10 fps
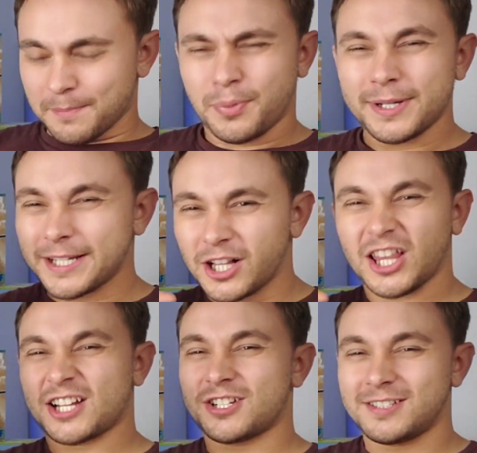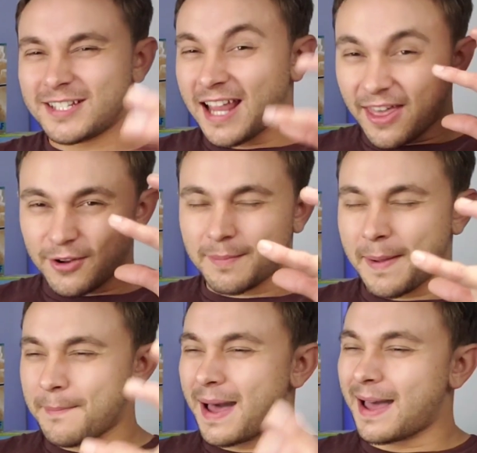Putting collections together in
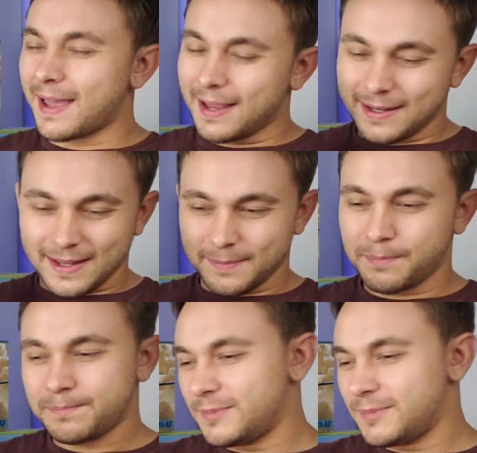my mind and